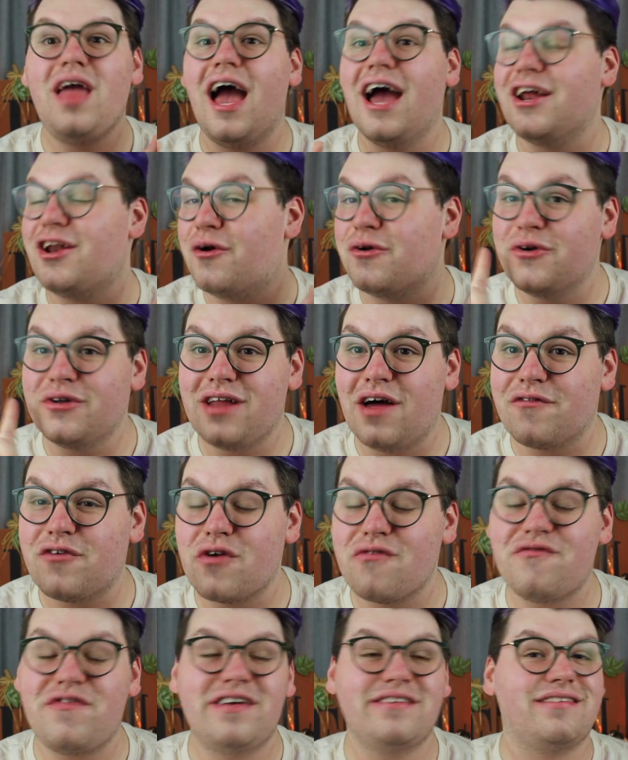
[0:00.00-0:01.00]
I know you love
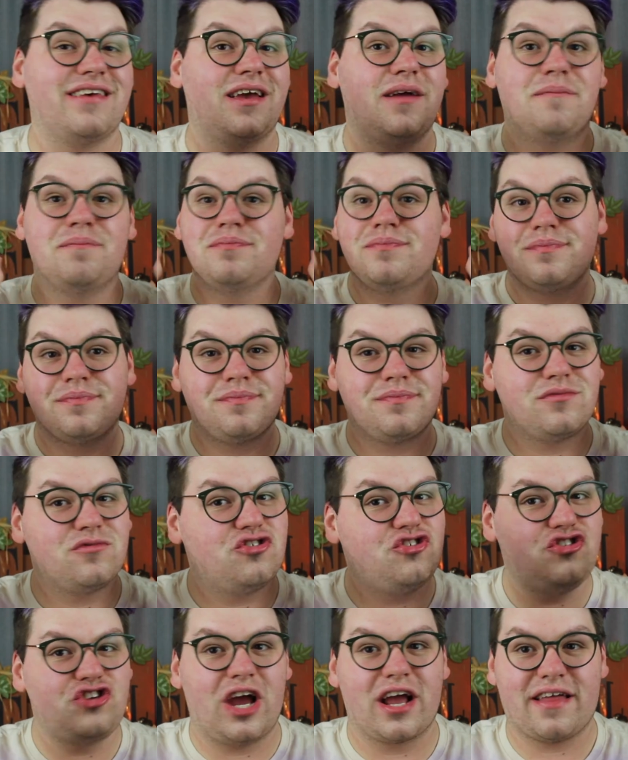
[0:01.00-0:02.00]
your fizzy,
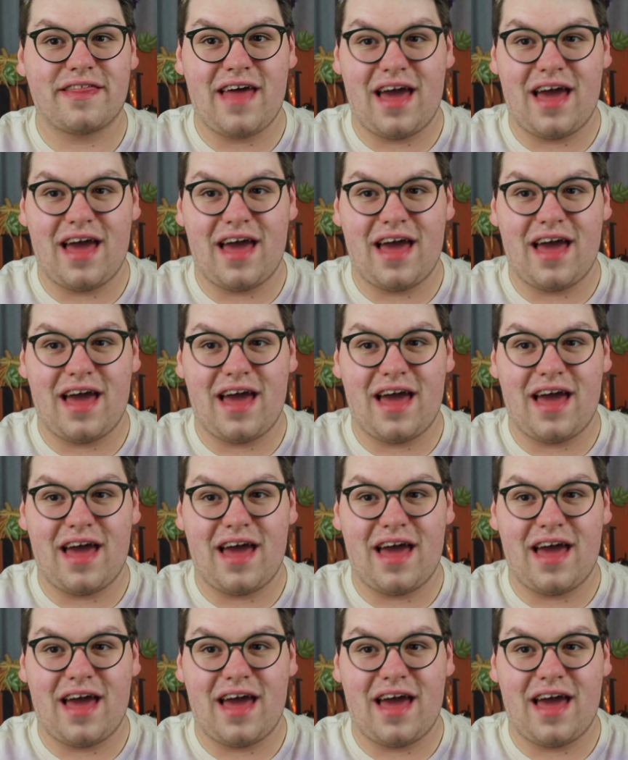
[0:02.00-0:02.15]
check